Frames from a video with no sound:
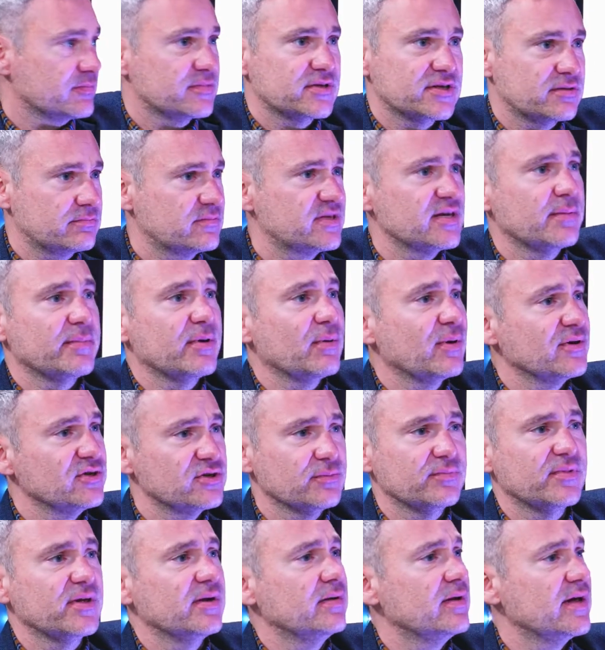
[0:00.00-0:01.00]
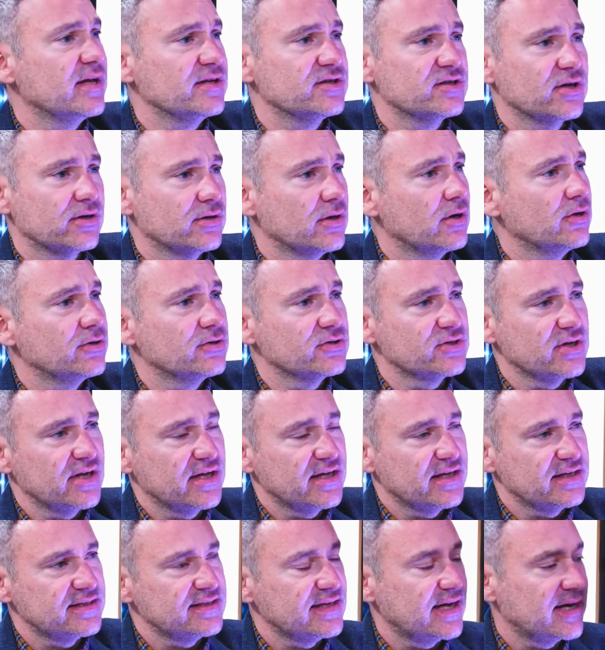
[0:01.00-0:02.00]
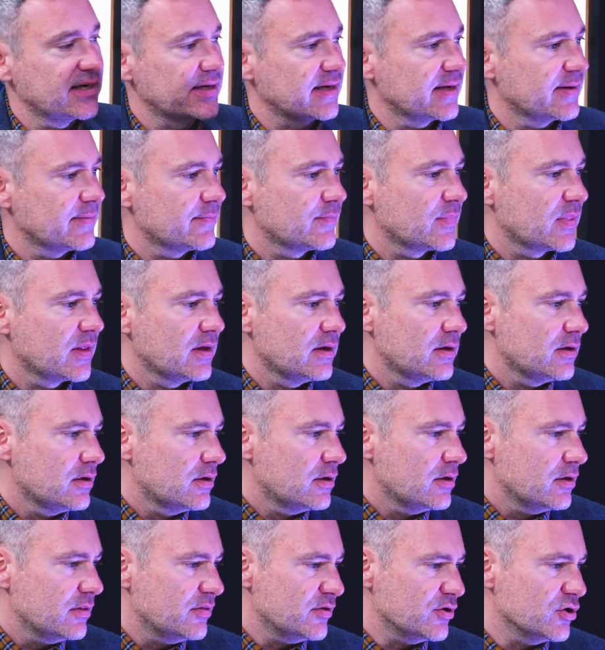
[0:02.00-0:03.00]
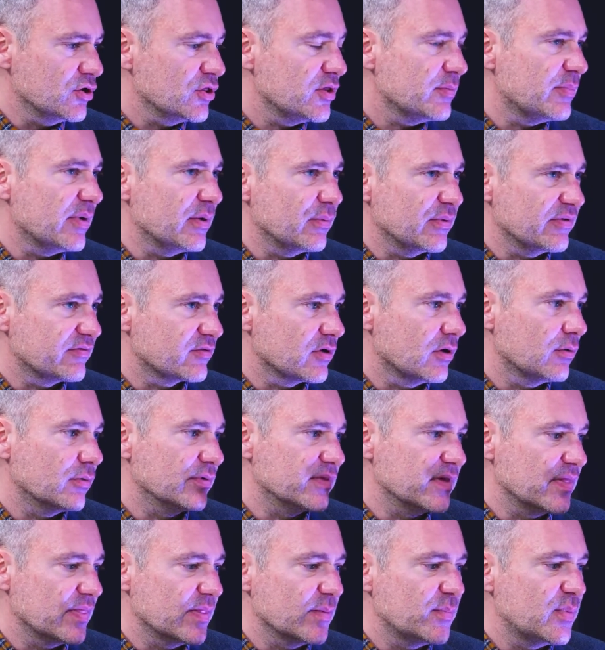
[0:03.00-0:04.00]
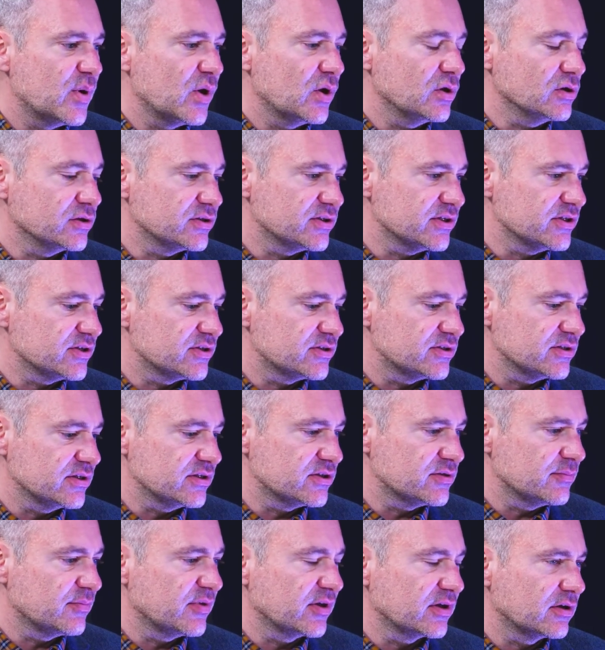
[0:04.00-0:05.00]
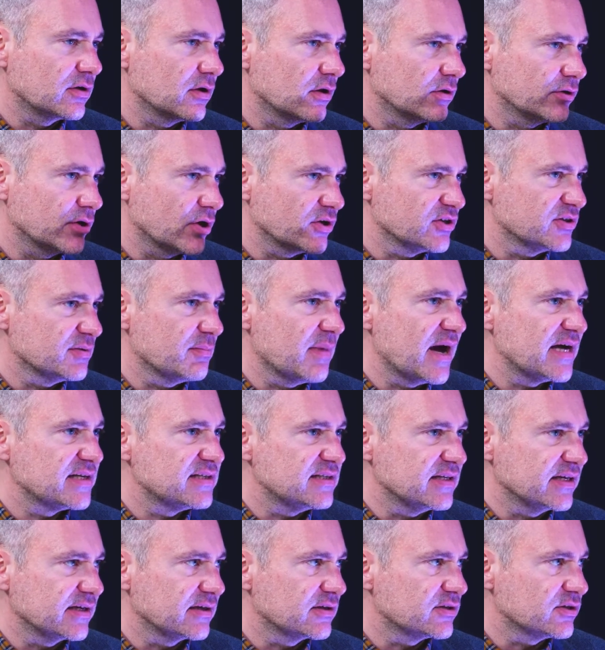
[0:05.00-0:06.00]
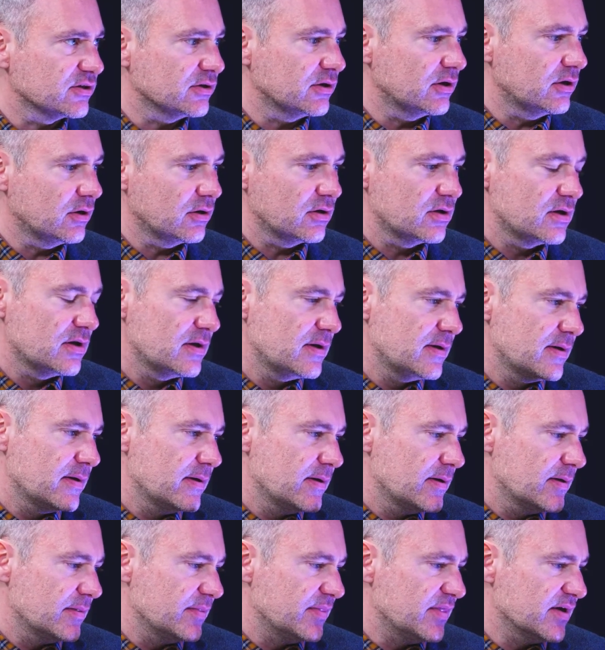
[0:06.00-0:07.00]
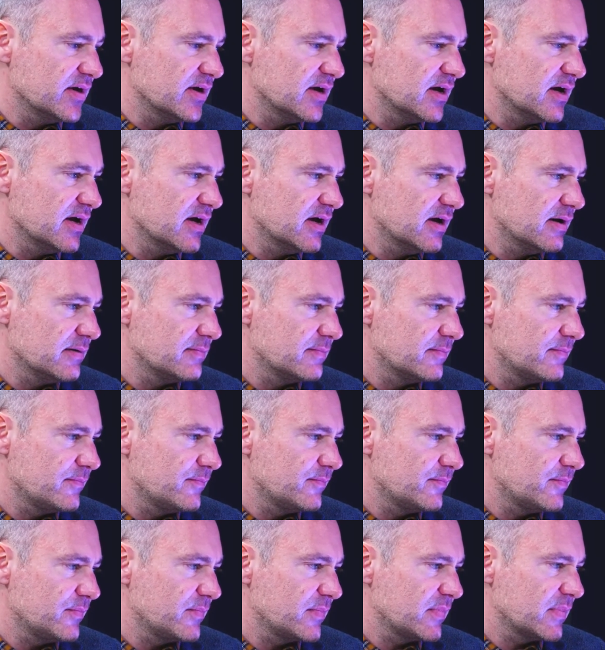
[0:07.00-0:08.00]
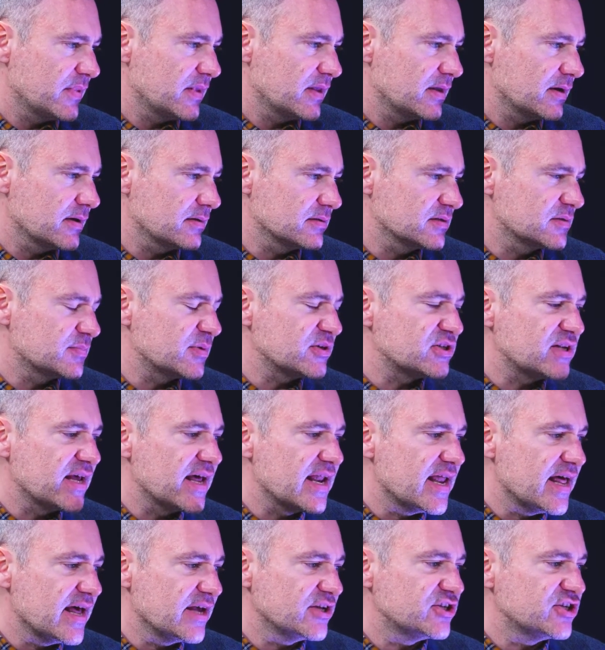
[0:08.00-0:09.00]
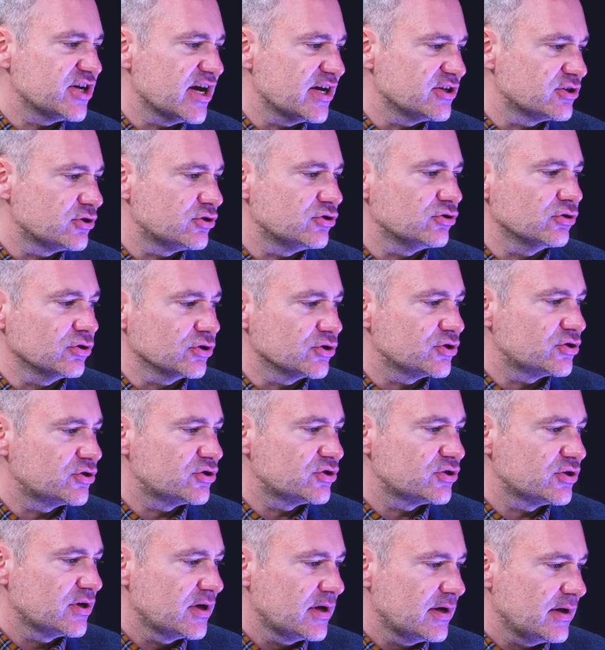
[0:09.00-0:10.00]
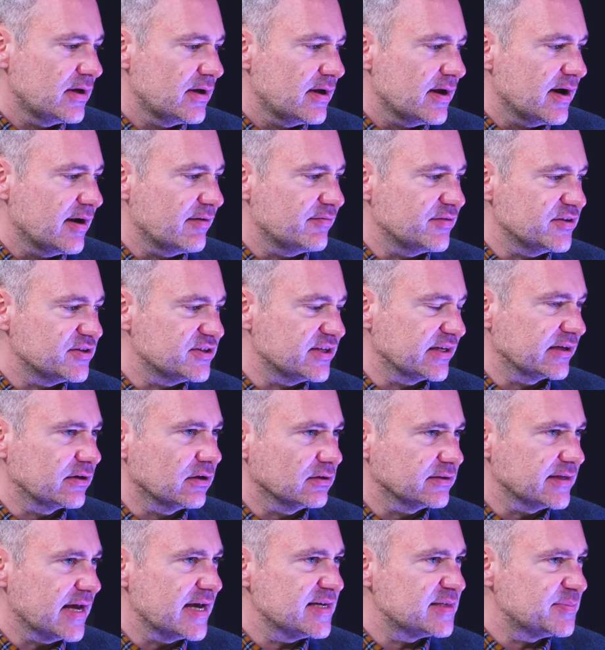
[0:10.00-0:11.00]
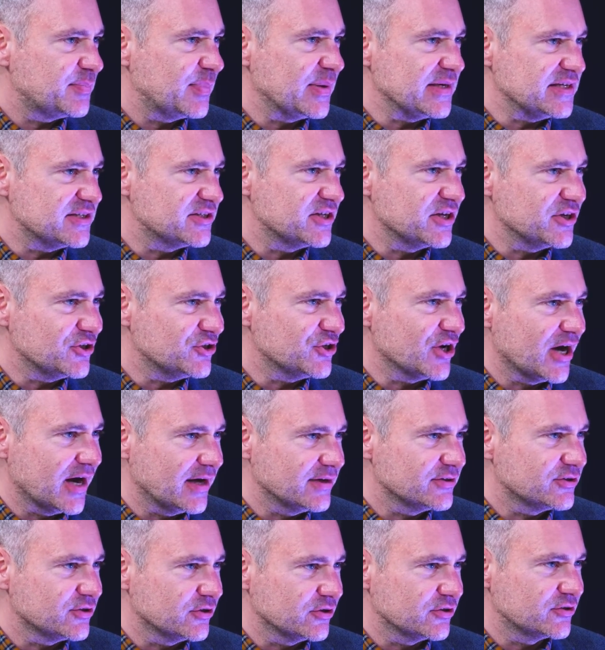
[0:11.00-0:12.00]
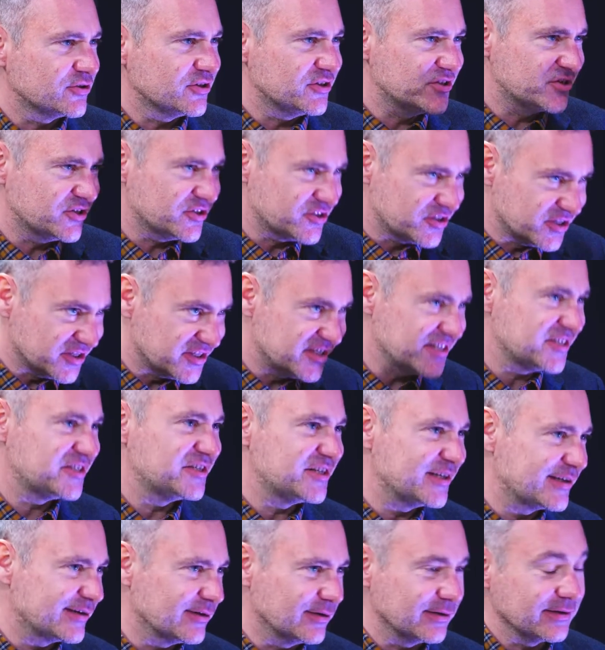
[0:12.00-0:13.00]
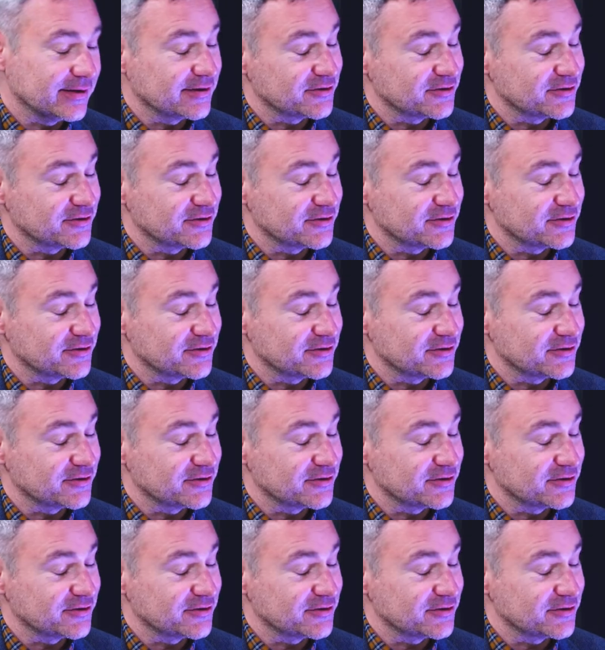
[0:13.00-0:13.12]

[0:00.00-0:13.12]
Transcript: Tell me when something hits or doesn't hit a target. The other bit we've got within the Pulse is something called automatic. So especially NHS trusts have this thing called SPC charts, so statistical